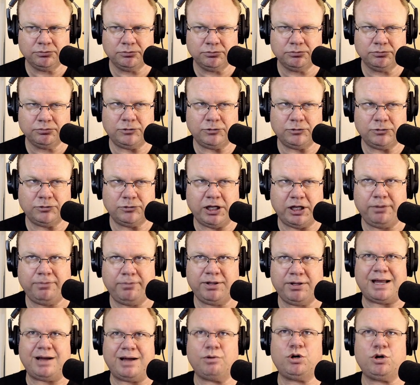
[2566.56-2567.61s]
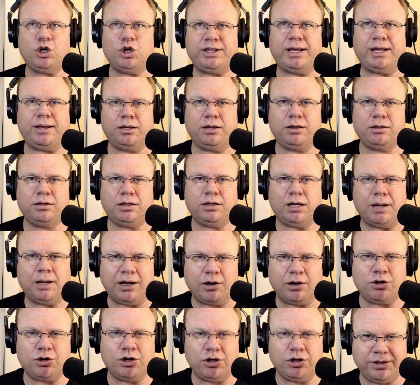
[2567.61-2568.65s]
You didn't even think, how could they? I mean,
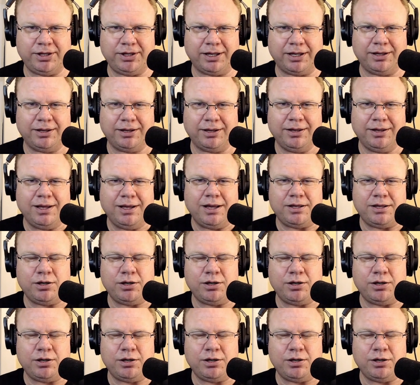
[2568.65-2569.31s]
how could they?